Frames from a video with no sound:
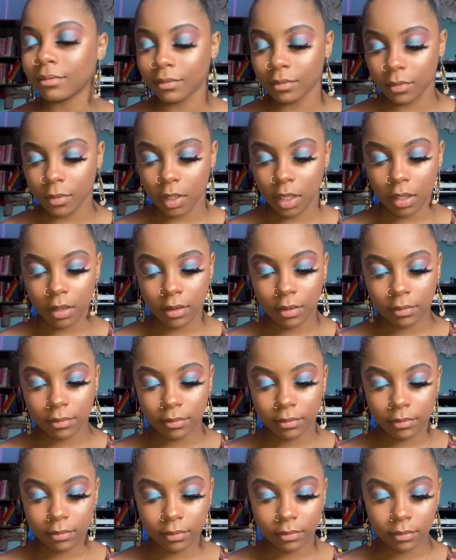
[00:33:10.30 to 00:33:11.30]
Yeah.
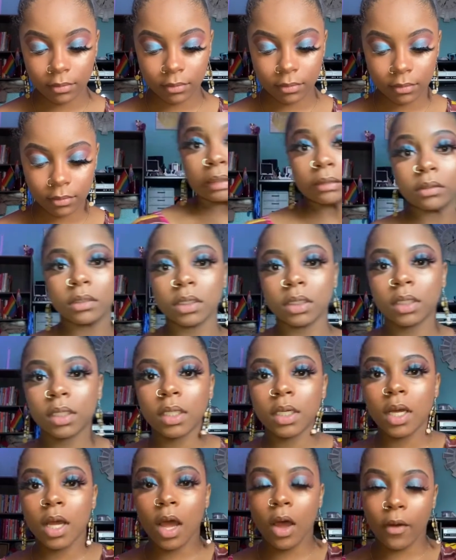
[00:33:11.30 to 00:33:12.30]

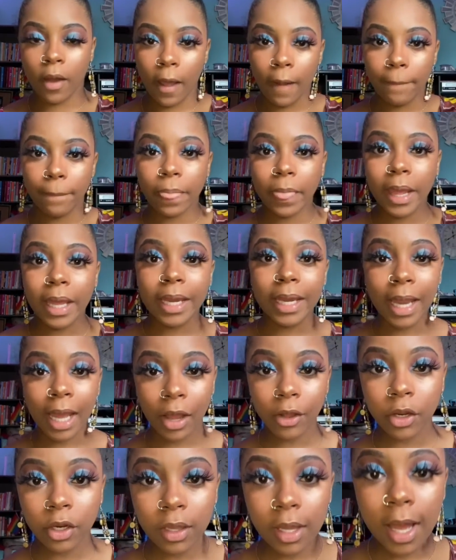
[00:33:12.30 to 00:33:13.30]
Okay, now
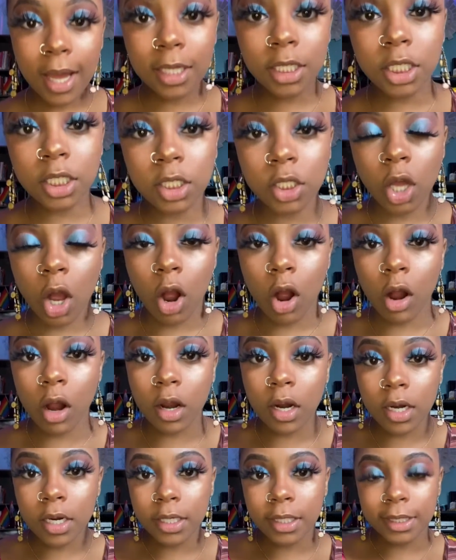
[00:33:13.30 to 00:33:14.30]
your lashes
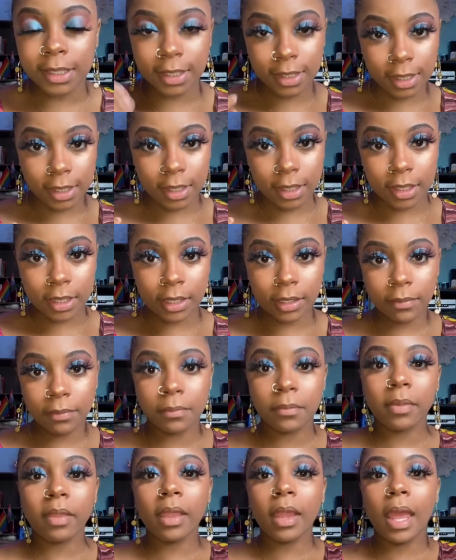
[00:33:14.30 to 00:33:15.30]
are done,
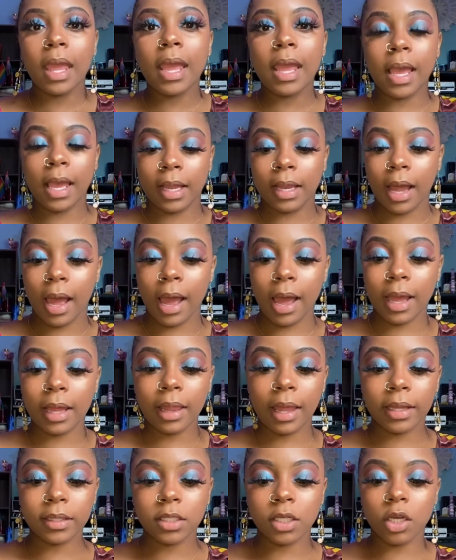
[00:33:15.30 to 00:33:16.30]
and I
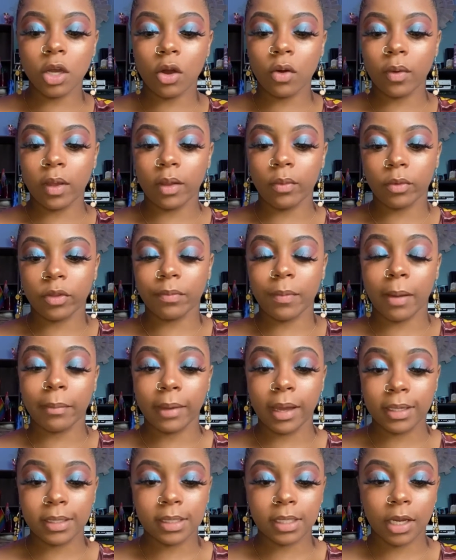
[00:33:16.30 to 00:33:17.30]
like to go in with my
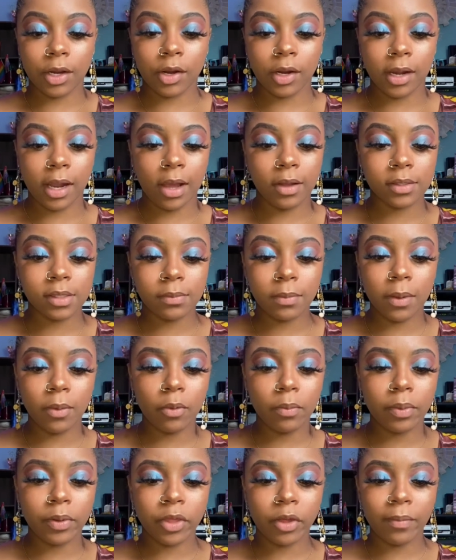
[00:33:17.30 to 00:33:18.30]
mascara now. Some people
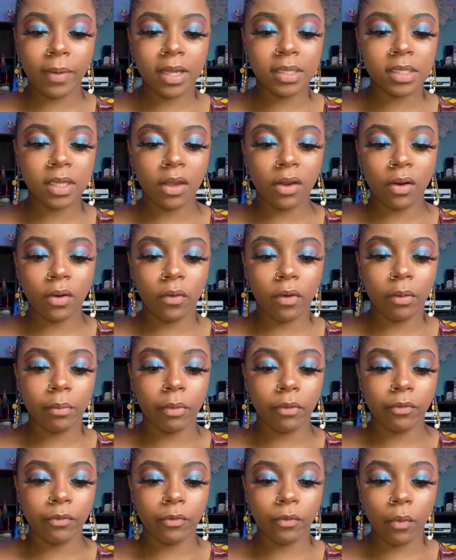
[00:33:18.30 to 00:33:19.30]
put their mascara on
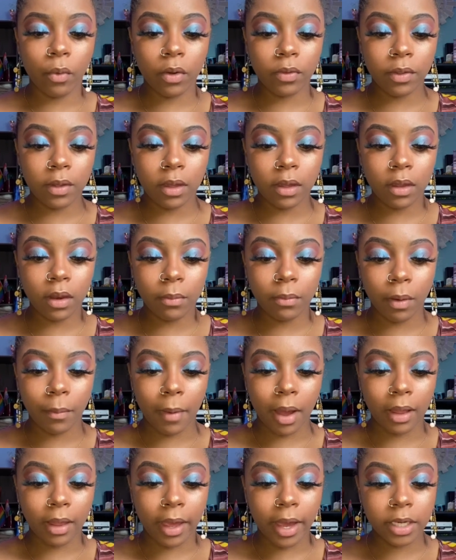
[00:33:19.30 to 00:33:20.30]
before then, but
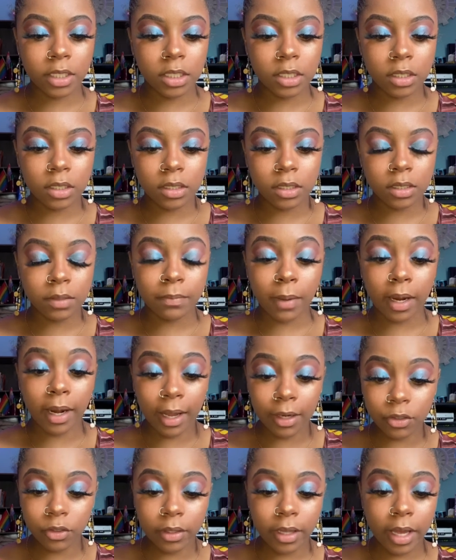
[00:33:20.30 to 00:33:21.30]
my
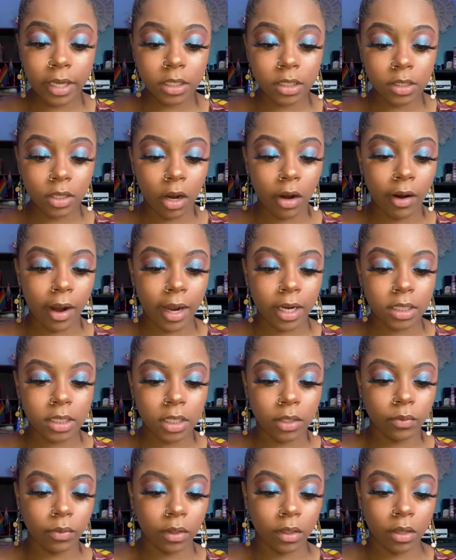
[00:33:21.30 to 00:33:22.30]
natural lashes are actually
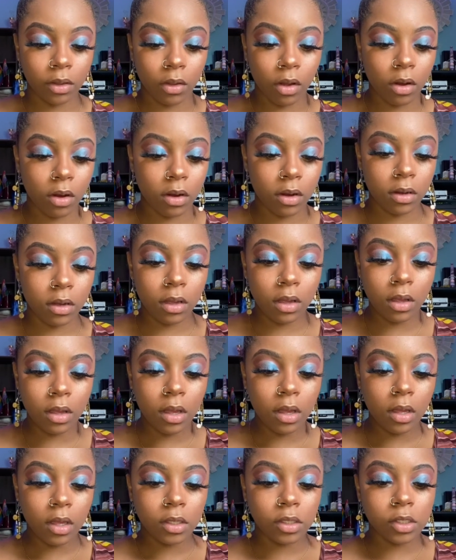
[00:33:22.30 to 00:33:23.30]
really long,
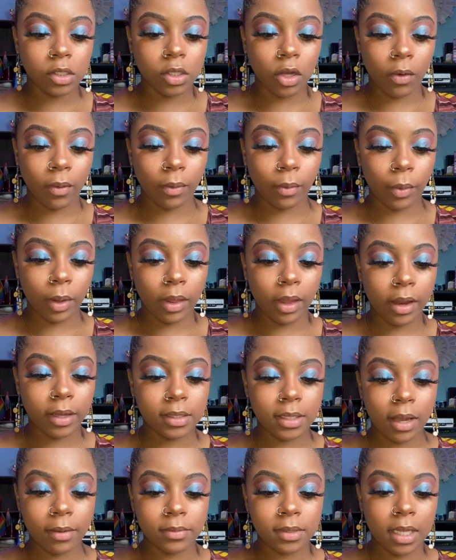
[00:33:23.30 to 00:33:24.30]
so a lot of
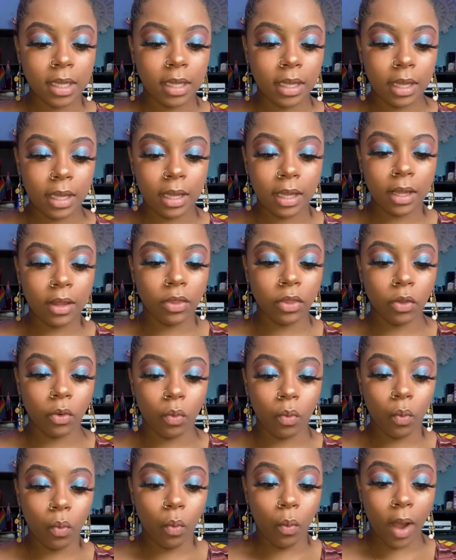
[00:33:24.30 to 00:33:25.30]
times they get in the
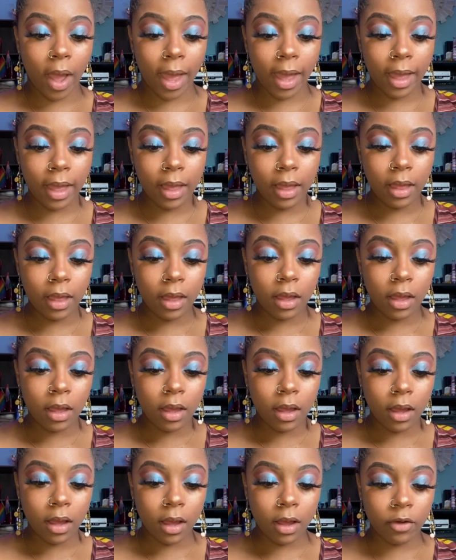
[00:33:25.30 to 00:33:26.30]
way
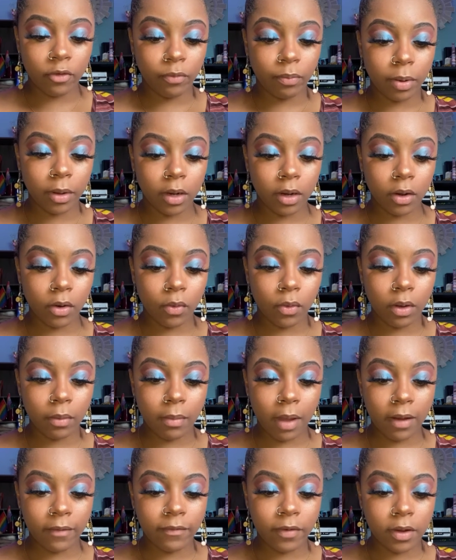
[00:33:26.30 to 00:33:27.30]
of putting on
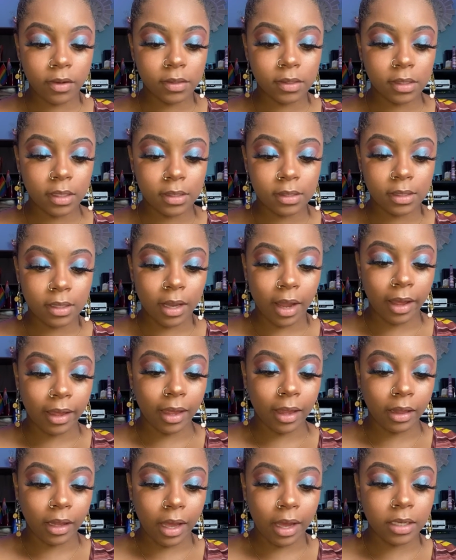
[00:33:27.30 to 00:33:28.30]
my falsies, and then I
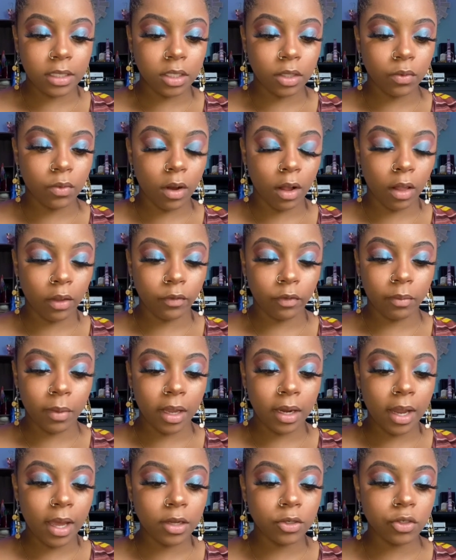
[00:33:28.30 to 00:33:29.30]
get lash glue all over my
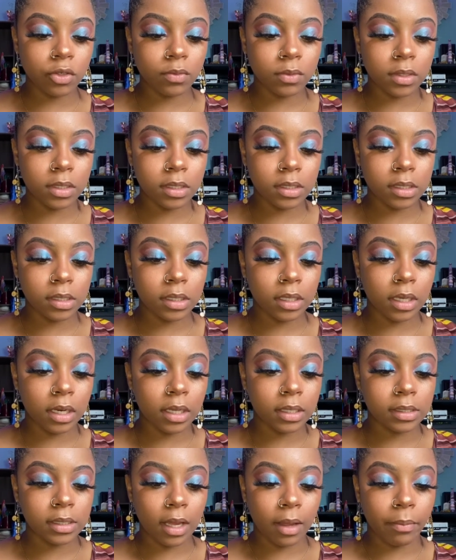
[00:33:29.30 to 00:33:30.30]
natural ones, and then
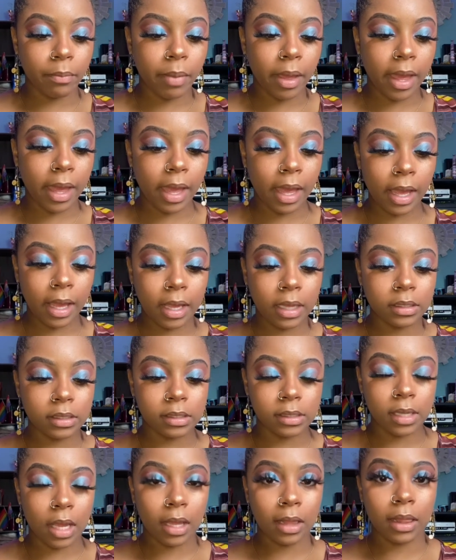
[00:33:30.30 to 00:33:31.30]
it's a pain to
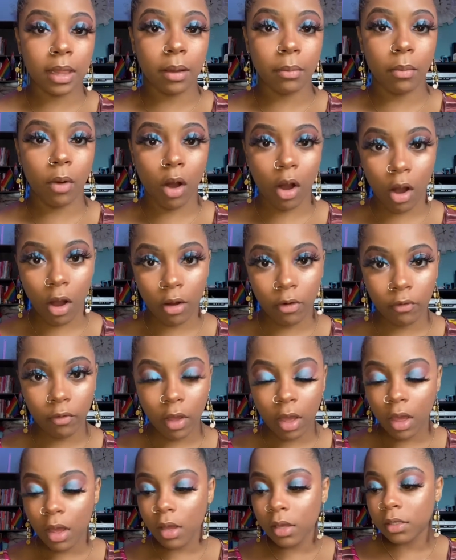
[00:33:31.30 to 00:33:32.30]
take them off.
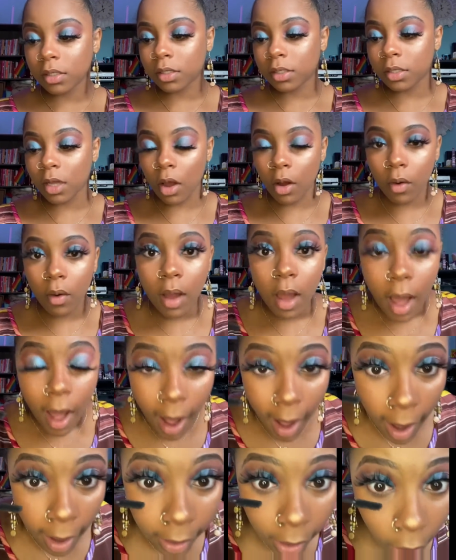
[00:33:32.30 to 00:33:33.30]
So
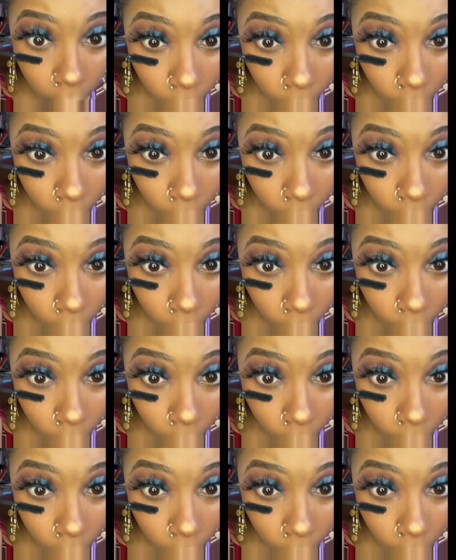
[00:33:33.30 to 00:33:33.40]
I go